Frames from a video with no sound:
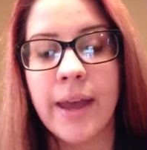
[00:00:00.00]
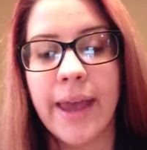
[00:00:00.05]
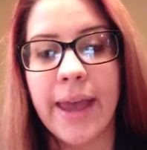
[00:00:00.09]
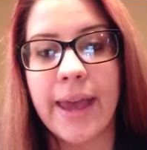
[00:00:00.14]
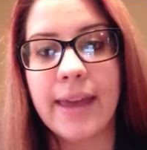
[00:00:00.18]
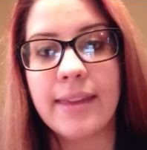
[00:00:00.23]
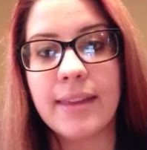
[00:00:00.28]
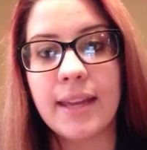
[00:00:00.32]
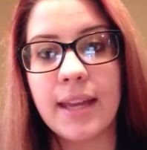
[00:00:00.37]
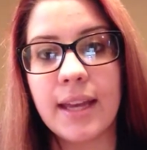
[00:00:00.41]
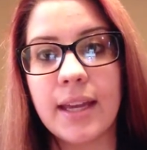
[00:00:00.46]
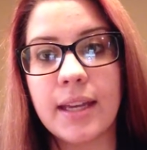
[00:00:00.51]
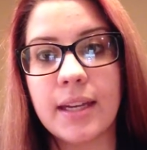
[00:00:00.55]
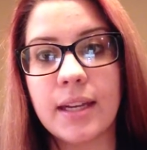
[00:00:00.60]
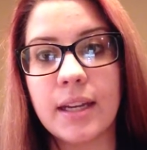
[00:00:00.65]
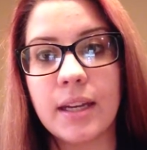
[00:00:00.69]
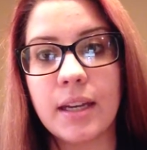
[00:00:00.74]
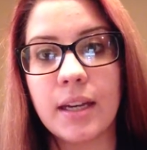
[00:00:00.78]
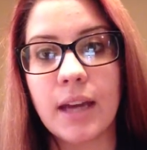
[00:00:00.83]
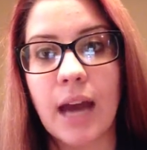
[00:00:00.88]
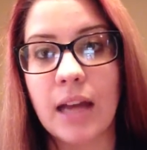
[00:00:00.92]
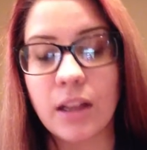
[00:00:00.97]
And
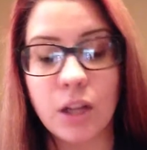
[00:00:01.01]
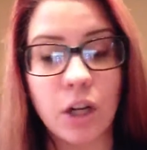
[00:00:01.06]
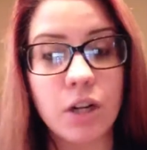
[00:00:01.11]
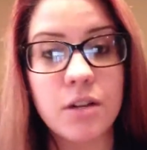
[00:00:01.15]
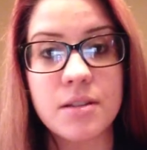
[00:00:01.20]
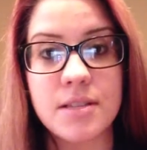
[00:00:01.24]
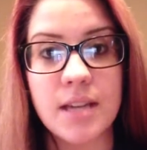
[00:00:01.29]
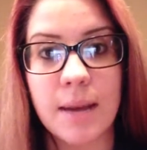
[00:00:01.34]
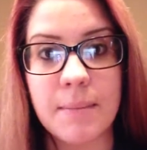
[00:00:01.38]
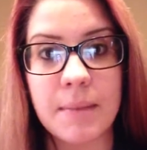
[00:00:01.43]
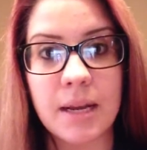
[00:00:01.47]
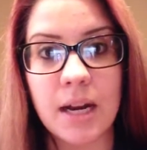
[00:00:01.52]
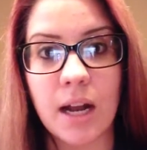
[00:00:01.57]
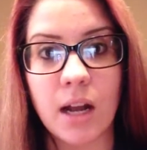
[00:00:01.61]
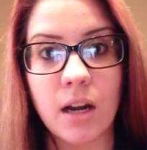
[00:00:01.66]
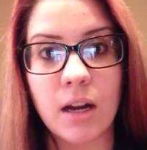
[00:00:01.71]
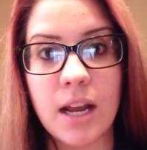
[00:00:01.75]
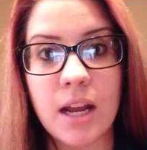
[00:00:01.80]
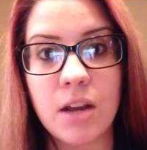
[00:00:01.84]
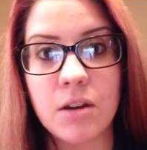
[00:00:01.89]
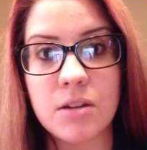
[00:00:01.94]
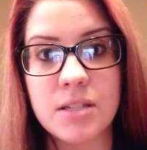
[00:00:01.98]
then
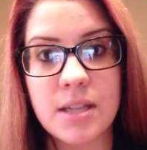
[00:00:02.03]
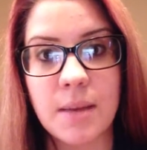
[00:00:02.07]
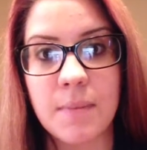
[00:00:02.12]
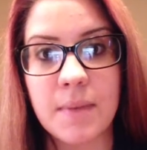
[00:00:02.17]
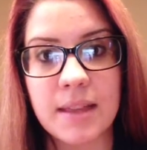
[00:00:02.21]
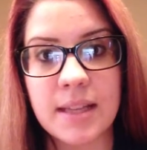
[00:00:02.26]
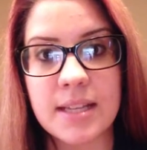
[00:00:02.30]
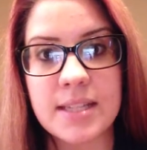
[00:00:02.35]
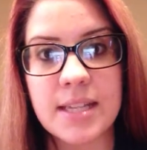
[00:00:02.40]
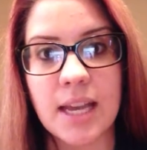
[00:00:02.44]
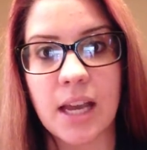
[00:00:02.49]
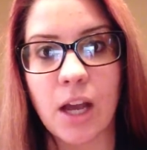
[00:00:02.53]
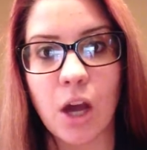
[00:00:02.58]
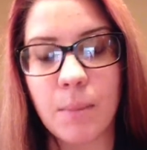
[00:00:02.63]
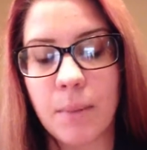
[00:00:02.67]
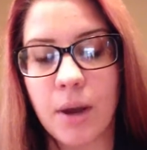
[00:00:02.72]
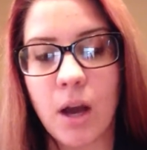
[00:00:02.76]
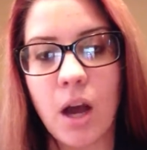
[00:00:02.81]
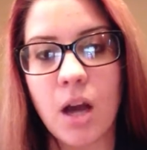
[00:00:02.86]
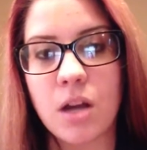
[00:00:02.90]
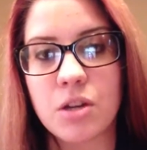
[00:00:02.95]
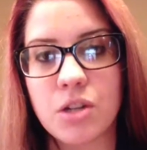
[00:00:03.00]
I hear something that's like, oh
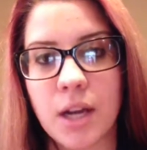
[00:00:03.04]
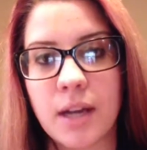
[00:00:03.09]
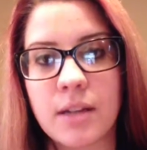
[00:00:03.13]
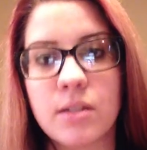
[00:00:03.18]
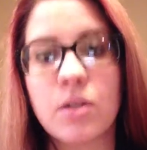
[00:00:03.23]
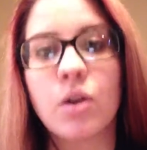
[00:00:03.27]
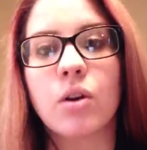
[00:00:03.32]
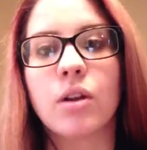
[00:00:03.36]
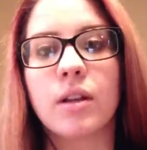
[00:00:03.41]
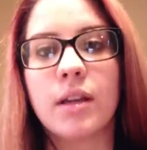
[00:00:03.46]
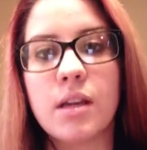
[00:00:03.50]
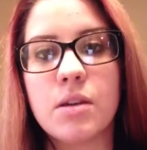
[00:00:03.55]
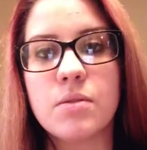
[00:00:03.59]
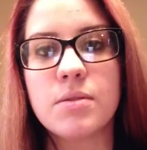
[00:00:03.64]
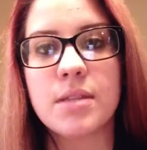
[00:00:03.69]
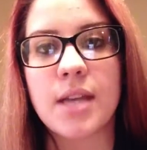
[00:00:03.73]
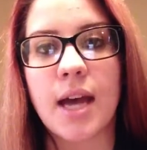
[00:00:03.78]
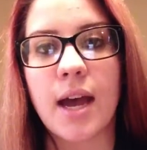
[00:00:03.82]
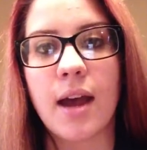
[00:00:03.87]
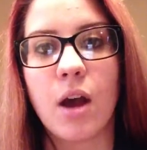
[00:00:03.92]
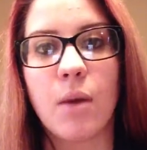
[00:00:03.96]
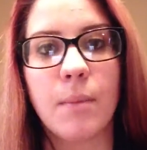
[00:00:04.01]
my gosh, I can totally use
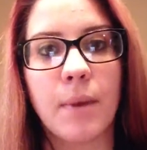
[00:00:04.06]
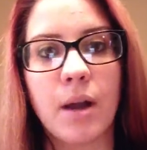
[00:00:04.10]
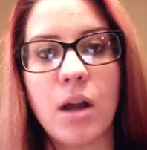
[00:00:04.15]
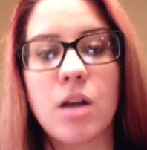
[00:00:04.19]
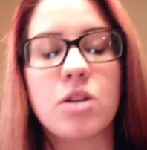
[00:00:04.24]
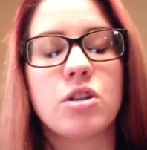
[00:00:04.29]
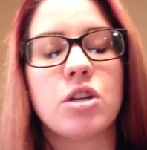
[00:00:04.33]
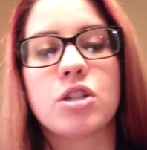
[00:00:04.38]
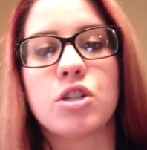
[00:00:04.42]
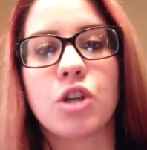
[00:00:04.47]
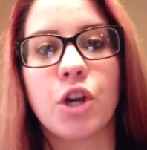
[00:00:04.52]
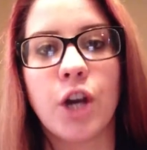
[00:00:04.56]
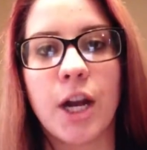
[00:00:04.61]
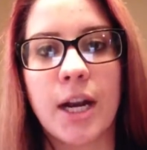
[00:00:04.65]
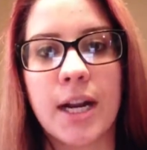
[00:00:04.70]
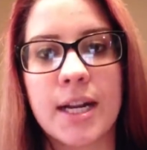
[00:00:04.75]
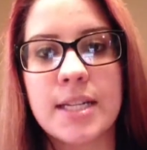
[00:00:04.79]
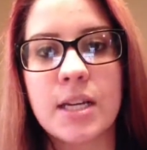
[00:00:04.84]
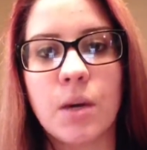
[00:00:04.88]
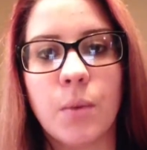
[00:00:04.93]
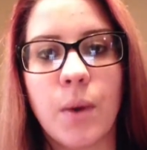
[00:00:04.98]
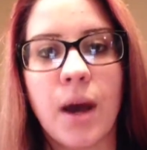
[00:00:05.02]
that. Oh my gosh, that's a great
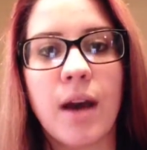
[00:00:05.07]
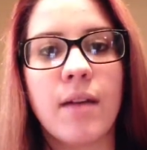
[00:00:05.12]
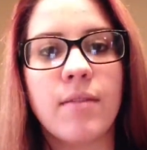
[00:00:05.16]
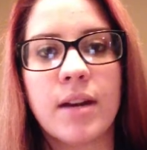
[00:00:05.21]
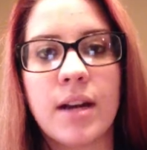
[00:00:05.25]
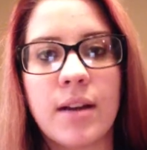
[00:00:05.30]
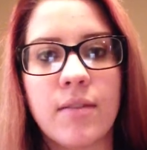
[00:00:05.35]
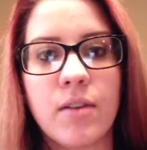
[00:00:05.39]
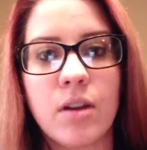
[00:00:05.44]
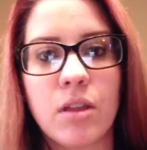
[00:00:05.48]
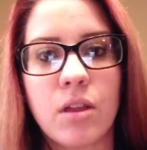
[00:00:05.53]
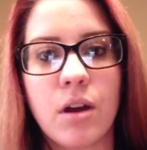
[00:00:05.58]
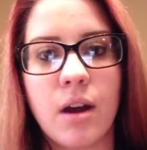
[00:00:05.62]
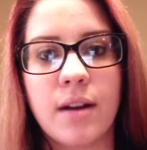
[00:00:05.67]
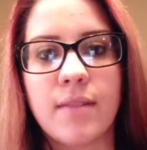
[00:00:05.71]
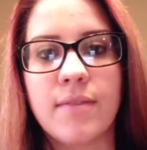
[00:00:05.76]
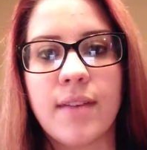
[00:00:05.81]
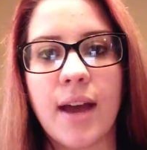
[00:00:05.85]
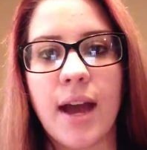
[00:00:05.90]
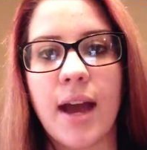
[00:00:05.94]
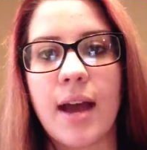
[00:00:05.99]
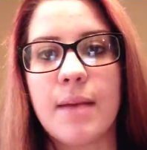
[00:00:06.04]
idea. Why have I never thought
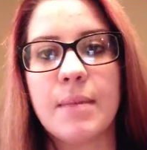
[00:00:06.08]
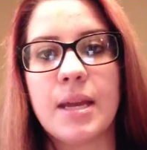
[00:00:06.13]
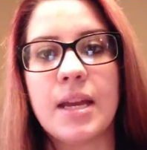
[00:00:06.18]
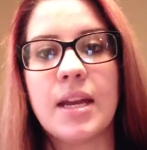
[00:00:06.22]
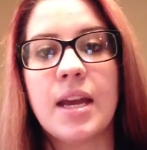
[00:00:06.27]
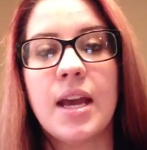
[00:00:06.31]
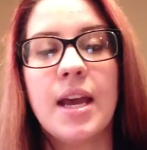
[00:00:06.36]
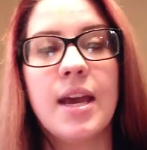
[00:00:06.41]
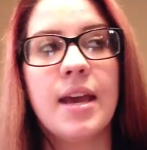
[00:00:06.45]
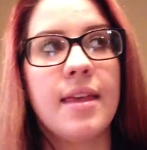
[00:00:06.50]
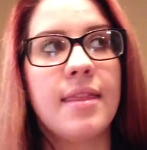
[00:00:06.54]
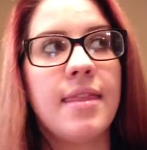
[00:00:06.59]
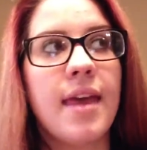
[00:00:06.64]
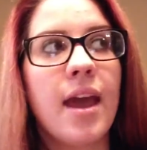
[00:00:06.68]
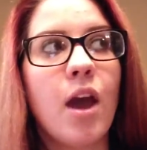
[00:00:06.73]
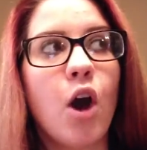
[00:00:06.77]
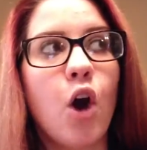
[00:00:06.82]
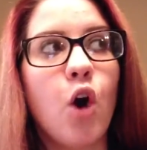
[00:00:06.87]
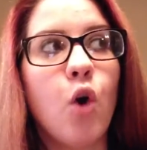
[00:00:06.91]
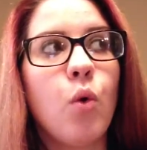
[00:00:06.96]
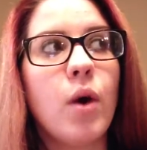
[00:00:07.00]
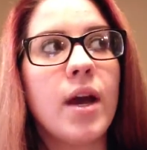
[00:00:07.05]
of that? I mean, they
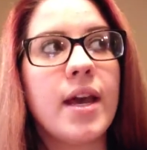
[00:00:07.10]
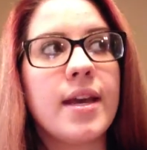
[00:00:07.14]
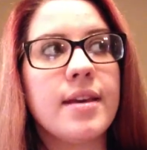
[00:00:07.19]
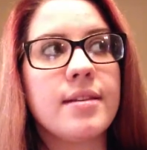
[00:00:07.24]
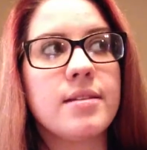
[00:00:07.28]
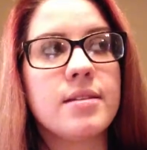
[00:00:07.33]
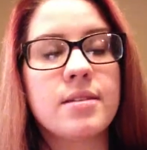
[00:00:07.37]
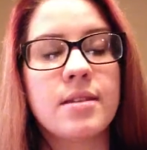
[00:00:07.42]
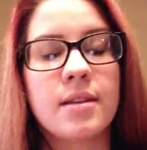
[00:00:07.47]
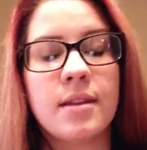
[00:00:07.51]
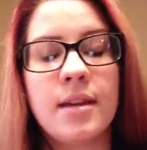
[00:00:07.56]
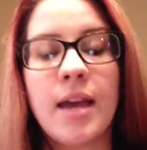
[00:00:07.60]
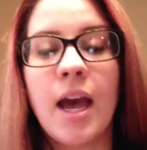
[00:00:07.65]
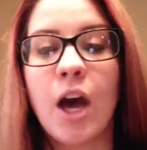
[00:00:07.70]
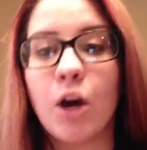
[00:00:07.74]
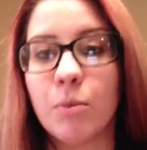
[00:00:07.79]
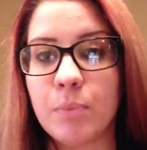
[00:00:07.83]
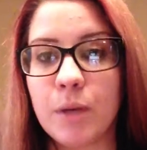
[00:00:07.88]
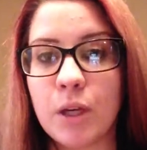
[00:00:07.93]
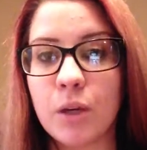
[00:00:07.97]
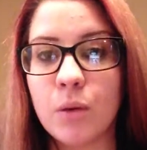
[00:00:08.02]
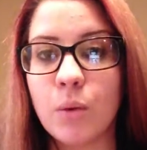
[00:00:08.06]
always
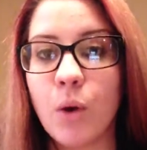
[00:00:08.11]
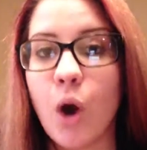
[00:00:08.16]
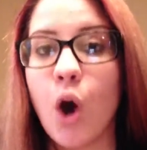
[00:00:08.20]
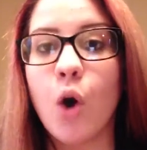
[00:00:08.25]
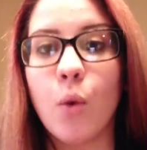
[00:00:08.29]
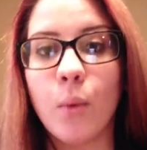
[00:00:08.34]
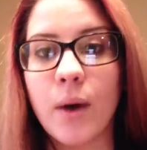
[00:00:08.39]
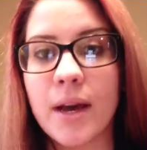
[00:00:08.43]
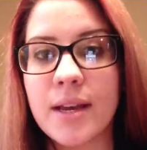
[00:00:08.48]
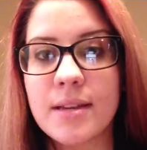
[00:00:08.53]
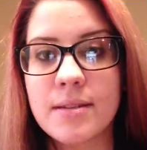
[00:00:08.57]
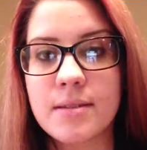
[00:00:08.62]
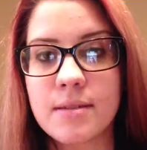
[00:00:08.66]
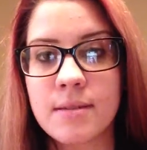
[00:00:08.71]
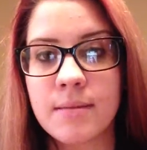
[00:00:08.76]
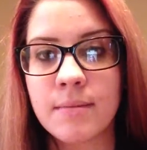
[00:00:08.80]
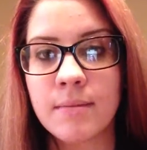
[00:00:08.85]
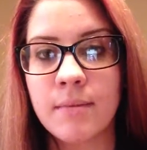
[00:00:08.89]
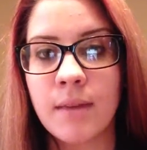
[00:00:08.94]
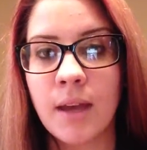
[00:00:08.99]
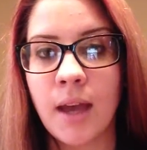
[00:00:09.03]
help you, always.